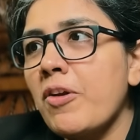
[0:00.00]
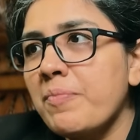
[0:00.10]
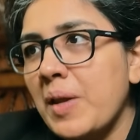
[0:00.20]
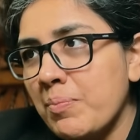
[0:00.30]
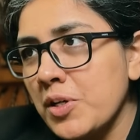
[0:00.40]
of
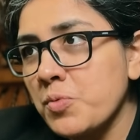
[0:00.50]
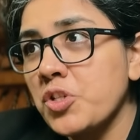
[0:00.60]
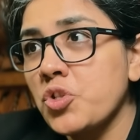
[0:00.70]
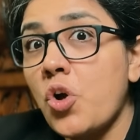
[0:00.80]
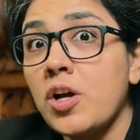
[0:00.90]
papers
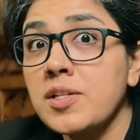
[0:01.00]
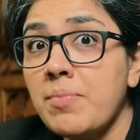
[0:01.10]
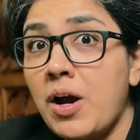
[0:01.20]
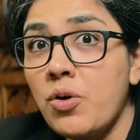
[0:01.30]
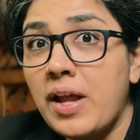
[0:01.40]
which talks
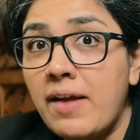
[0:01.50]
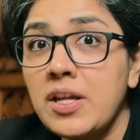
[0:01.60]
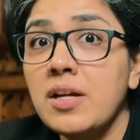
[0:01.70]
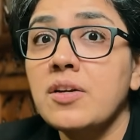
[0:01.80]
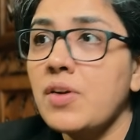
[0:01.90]
about
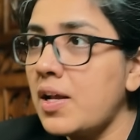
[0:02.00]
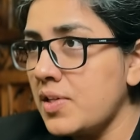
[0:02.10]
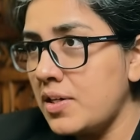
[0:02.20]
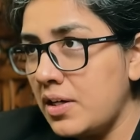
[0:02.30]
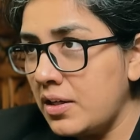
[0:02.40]
having a
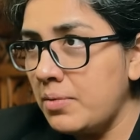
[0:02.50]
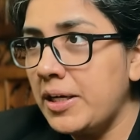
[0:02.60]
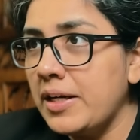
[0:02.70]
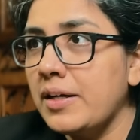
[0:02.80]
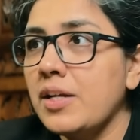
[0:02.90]
transcendental
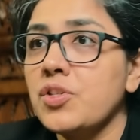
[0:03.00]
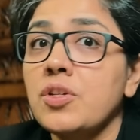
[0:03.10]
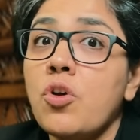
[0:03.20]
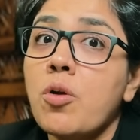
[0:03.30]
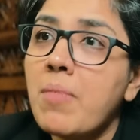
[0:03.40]

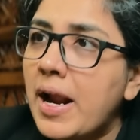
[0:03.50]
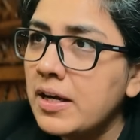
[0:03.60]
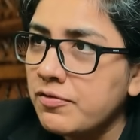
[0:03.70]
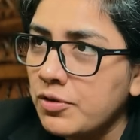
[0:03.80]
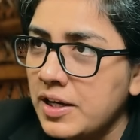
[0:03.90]
meditation or
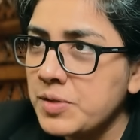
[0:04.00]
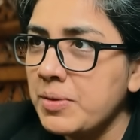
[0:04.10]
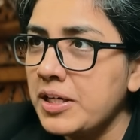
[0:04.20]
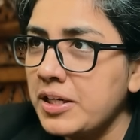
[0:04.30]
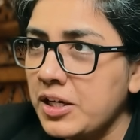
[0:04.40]
mindfulness
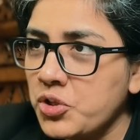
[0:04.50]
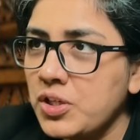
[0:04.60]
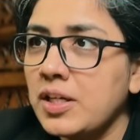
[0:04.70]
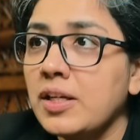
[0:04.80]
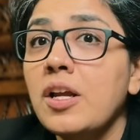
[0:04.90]

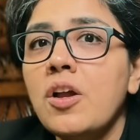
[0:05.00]
meditation.